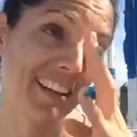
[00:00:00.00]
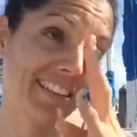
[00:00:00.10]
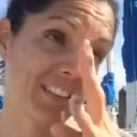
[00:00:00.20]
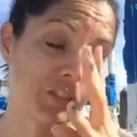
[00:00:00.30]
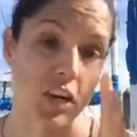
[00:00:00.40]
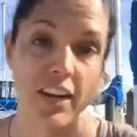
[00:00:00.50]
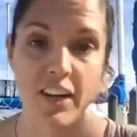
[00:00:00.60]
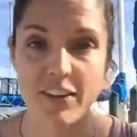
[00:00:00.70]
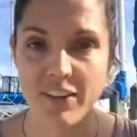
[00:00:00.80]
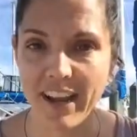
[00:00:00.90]
you try to
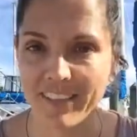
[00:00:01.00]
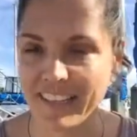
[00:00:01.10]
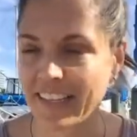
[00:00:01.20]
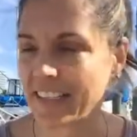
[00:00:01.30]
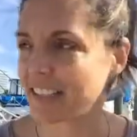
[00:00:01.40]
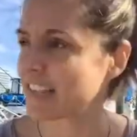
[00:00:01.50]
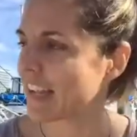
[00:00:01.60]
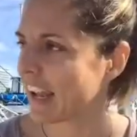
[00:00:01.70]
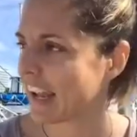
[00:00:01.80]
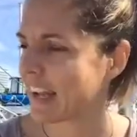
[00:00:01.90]
unravel it.
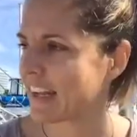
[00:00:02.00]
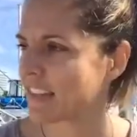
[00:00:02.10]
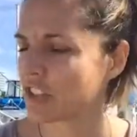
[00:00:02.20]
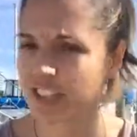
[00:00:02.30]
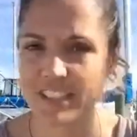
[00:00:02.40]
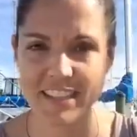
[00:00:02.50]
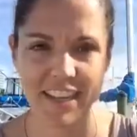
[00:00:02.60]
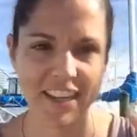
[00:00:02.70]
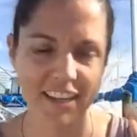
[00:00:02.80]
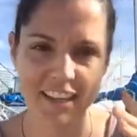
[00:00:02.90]
And just as
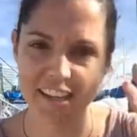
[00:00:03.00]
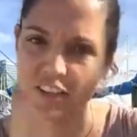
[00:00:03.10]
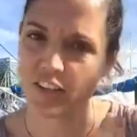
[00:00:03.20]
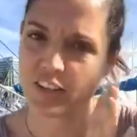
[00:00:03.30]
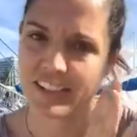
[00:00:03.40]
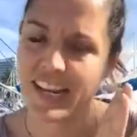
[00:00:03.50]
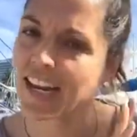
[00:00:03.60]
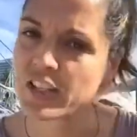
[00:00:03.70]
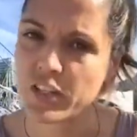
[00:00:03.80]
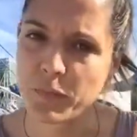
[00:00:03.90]
like a little
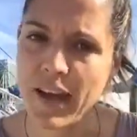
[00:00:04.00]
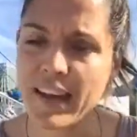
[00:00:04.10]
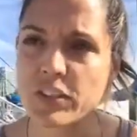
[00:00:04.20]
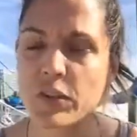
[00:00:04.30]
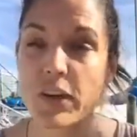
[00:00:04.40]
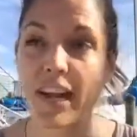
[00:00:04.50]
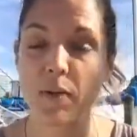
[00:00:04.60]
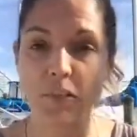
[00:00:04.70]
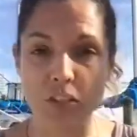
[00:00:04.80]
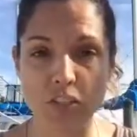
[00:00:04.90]
tangent backstory, I've
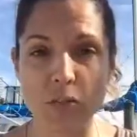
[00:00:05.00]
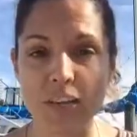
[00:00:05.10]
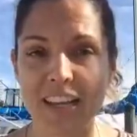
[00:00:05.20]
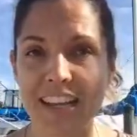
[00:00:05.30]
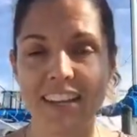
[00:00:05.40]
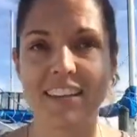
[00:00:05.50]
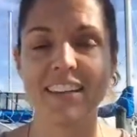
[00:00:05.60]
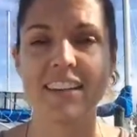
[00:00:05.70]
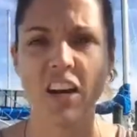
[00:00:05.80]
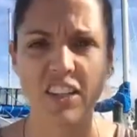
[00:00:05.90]
been doing
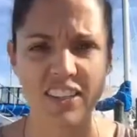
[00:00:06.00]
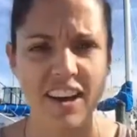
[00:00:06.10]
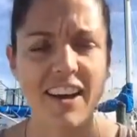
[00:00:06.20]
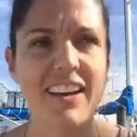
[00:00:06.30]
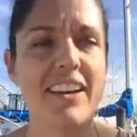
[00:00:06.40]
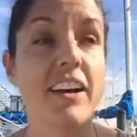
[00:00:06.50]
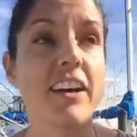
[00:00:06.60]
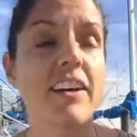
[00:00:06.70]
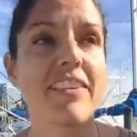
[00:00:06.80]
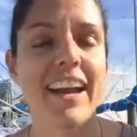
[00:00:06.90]
a lot
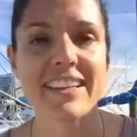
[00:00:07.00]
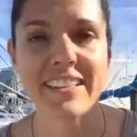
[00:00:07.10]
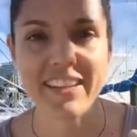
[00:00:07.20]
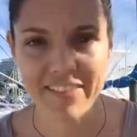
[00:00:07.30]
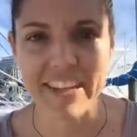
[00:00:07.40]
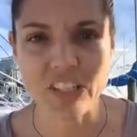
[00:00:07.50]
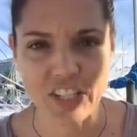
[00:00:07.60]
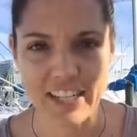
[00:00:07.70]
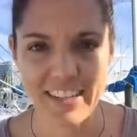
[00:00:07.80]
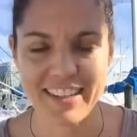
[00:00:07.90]
of
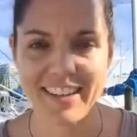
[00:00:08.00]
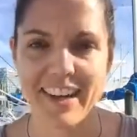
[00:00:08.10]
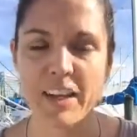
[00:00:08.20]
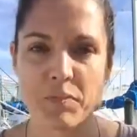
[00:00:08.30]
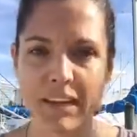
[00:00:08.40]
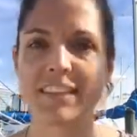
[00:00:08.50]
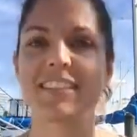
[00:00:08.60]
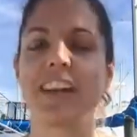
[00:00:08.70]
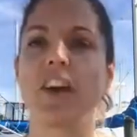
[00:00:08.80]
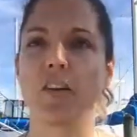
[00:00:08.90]
excavation on
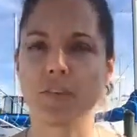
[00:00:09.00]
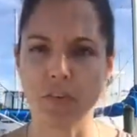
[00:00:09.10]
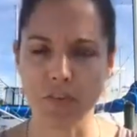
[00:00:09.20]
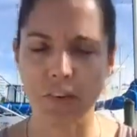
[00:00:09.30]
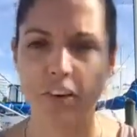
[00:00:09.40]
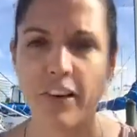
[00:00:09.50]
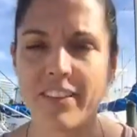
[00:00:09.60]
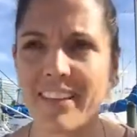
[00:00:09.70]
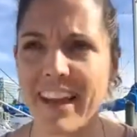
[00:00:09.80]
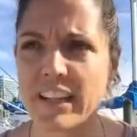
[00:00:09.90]
myself over
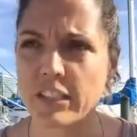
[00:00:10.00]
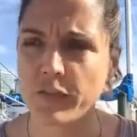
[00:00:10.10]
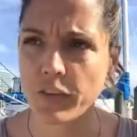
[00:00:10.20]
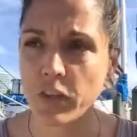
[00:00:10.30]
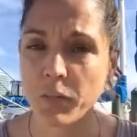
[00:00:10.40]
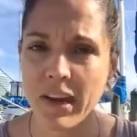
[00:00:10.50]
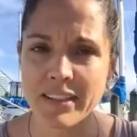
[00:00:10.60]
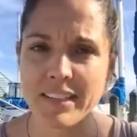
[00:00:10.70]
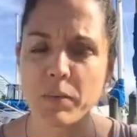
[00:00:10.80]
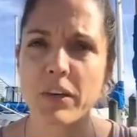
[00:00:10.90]
the last few
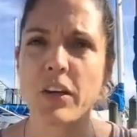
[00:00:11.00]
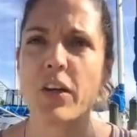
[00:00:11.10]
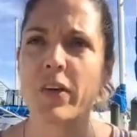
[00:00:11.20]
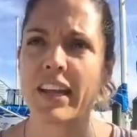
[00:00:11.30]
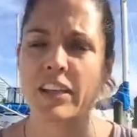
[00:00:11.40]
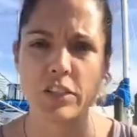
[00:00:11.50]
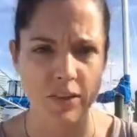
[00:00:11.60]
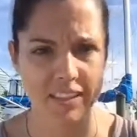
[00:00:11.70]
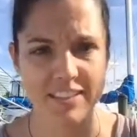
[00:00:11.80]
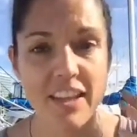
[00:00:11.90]
months. I've been going and
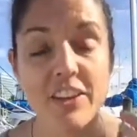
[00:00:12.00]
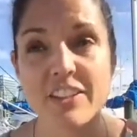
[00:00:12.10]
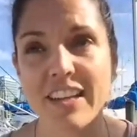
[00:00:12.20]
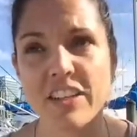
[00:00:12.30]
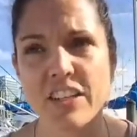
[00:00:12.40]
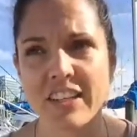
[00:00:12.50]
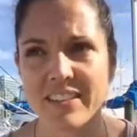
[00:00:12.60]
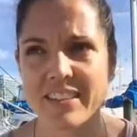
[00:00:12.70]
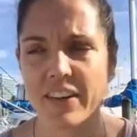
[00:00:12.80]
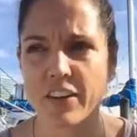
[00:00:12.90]
doing these other
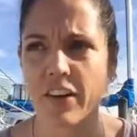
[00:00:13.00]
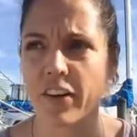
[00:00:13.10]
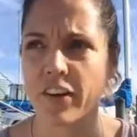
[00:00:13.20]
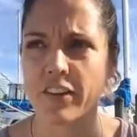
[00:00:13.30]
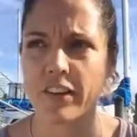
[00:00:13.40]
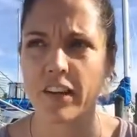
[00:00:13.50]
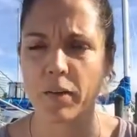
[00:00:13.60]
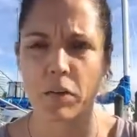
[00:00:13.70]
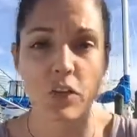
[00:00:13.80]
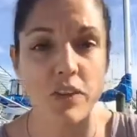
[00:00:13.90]
sessions that are called
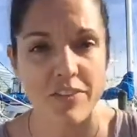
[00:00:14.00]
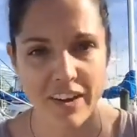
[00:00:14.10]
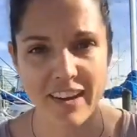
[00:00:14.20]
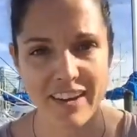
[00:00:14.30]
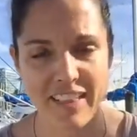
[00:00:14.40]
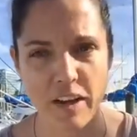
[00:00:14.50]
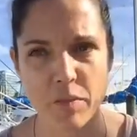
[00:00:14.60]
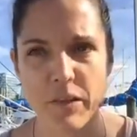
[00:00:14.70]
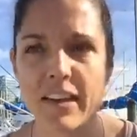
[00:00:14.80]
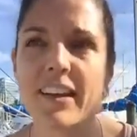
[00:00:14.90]
unified
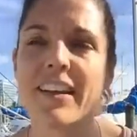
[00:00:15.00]
therapy,